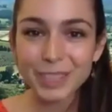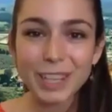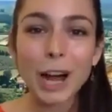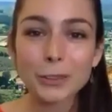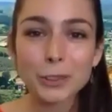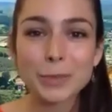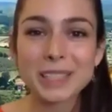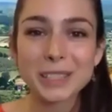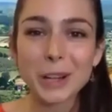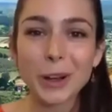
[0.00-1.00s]
Alto
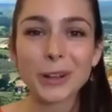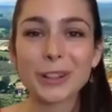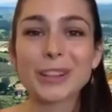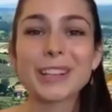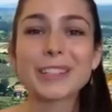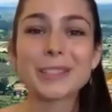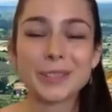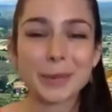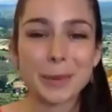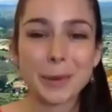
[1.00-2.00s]
means tall, so
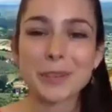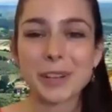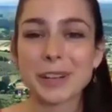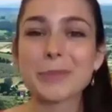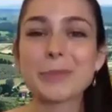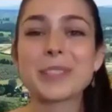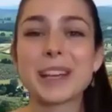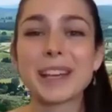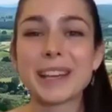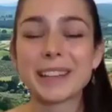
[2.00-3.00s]
sometimes you hear them
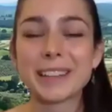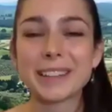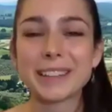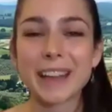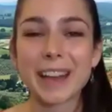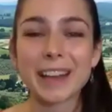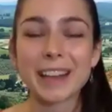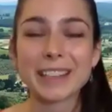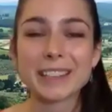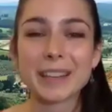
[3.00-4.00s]
say that
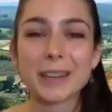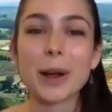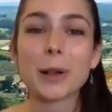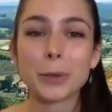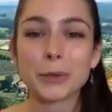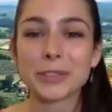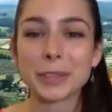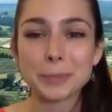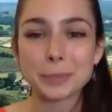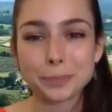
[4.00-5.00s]
instead of al
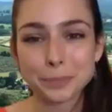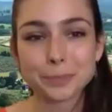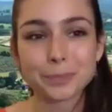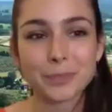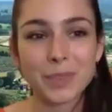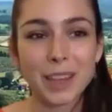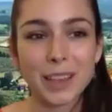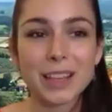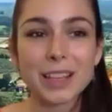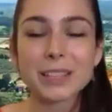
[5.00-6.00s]
monte.
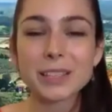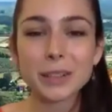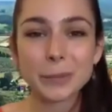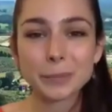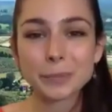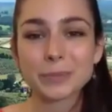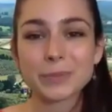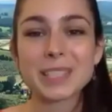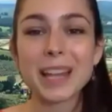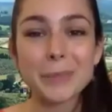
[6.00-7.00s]
So
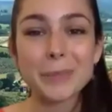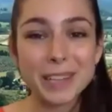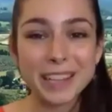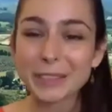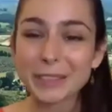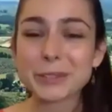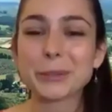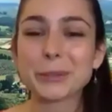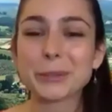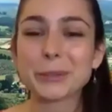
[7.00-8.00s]
San
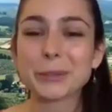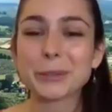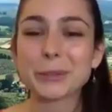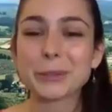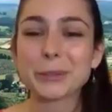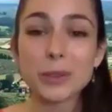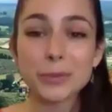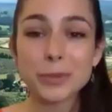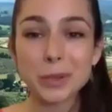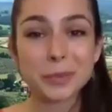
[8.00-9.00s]
Miniato, it's a
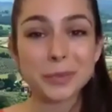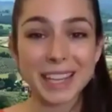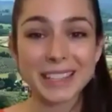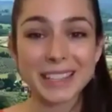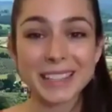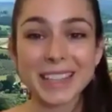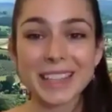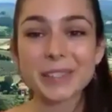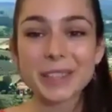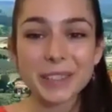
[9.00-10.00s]
beautiful place, as
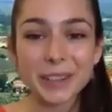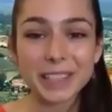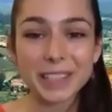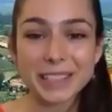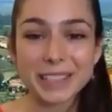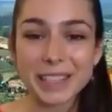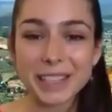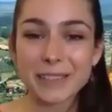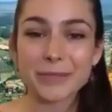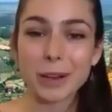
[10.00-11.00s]
you can already
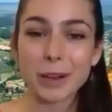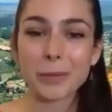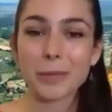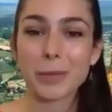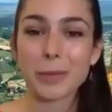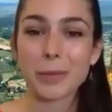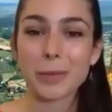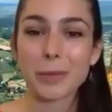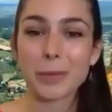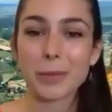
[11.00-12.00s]
see from my
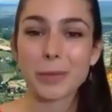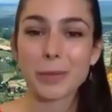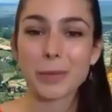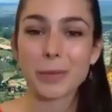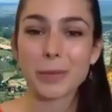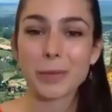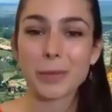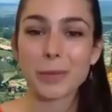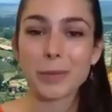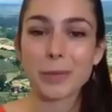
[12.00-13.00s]
background, which, by
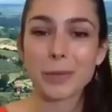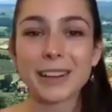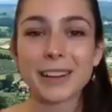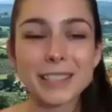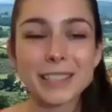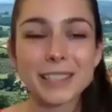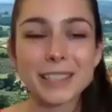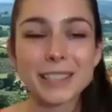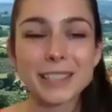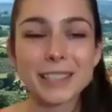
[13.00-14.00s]
the way, you can get
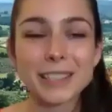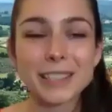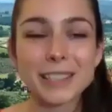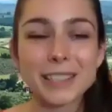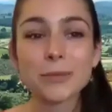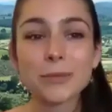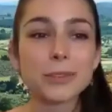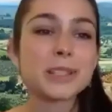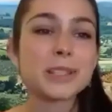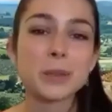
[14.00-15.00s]
10 free
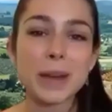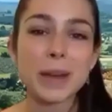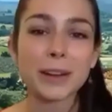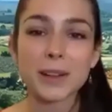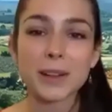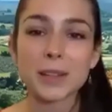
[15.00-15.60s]
Zoom backgrounds of